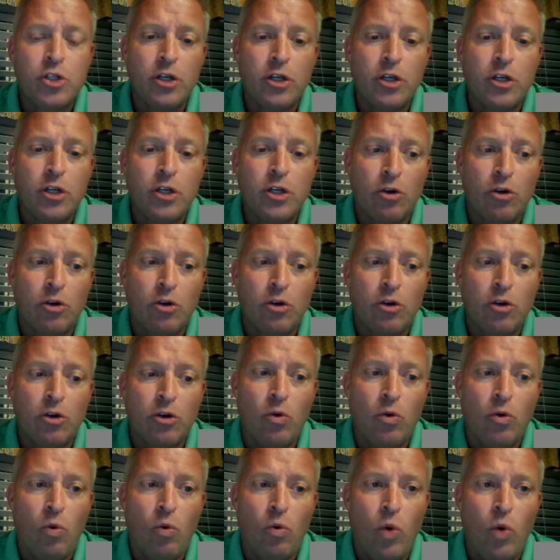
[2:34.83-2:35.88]
you know,
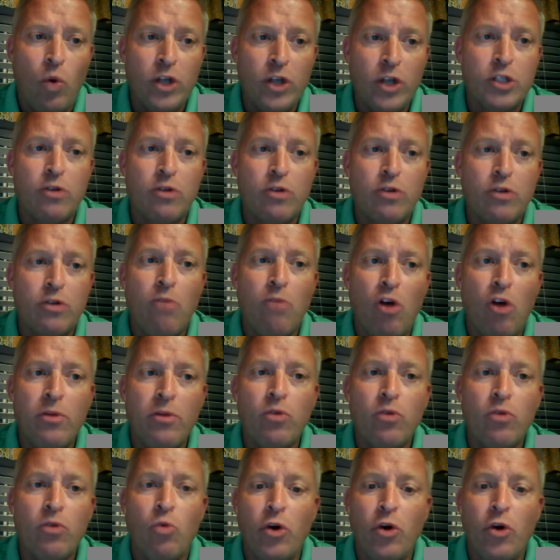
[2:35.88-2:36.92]
was there a
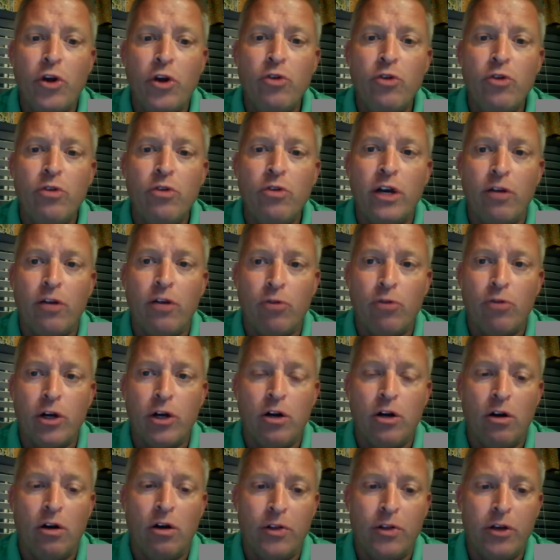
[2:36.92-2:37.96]
moment where you can
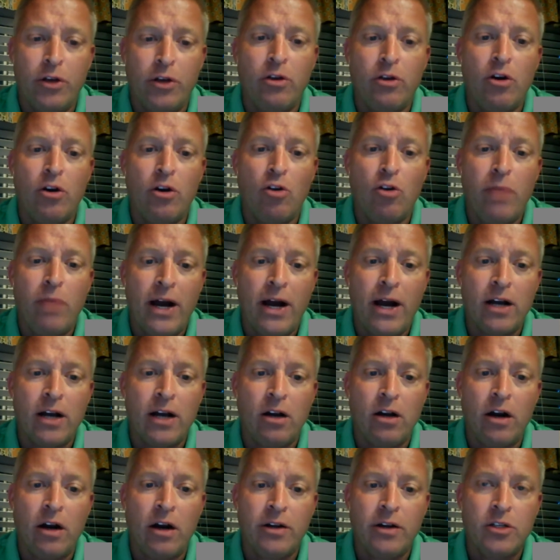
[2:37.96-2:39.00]
recall that you can go back
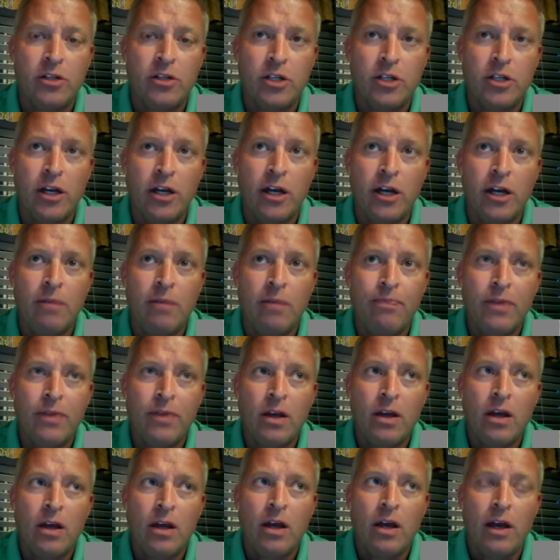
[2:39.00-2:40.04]
on and say,
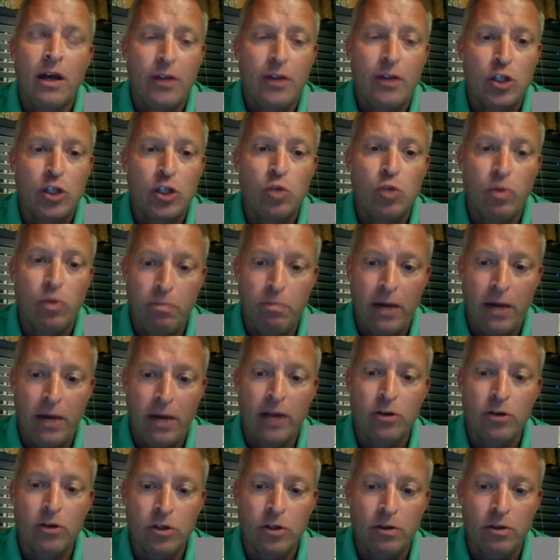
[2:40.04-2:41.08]
and this is when
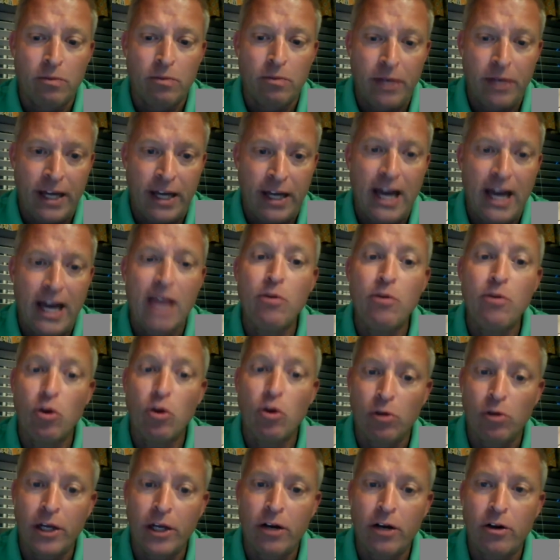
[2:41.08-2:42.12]
Baylor became your
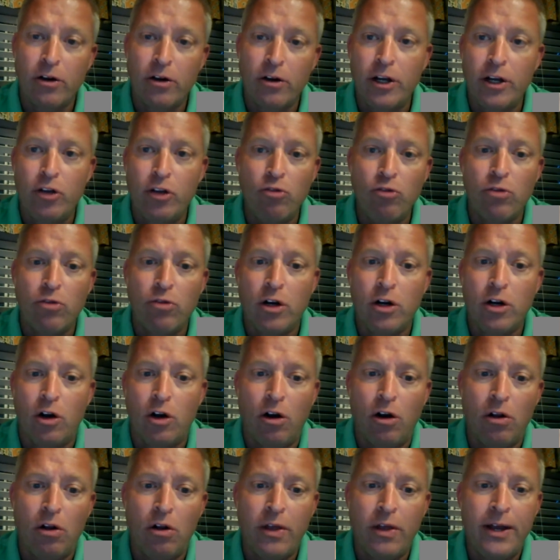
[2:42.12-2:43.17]
leader? Can you
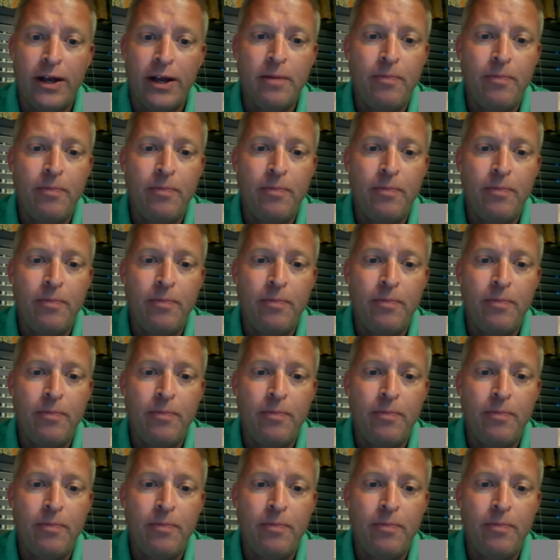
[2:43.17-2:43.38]
recall that?